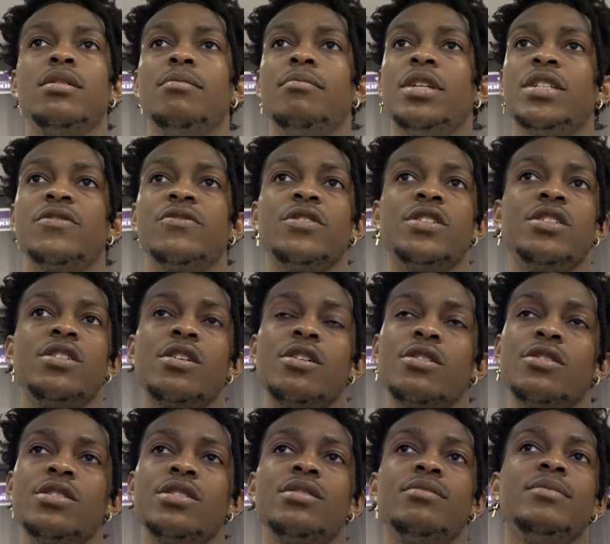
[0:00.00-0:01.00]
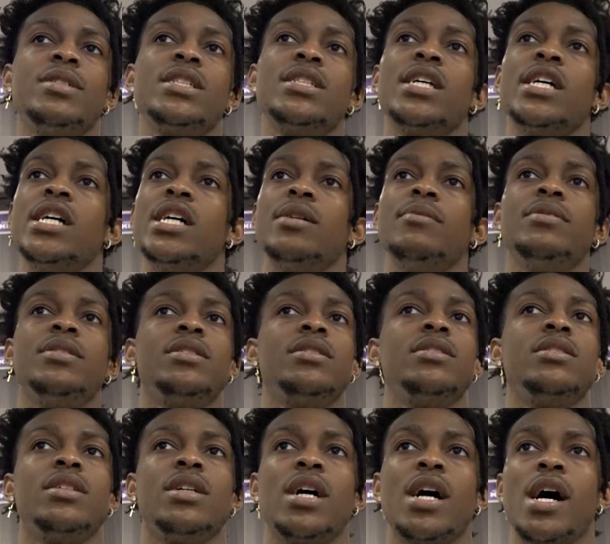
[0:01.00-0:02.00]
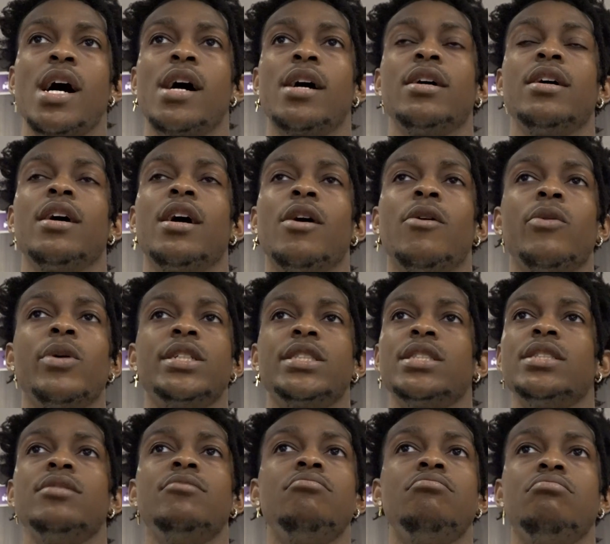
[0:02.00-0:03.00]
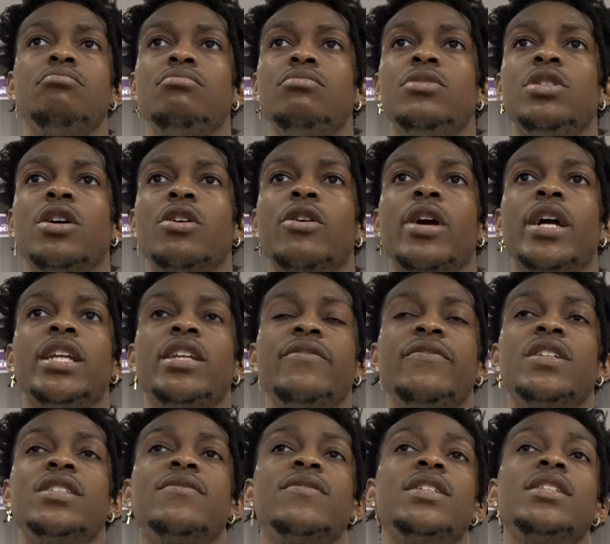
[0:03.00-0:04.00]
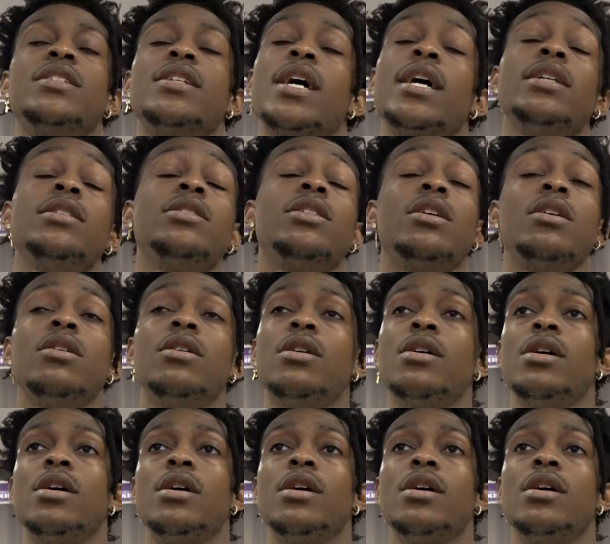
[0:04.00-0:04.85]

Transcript: Missed free throws, missed layups. I wasn't, great defensively tonight, so.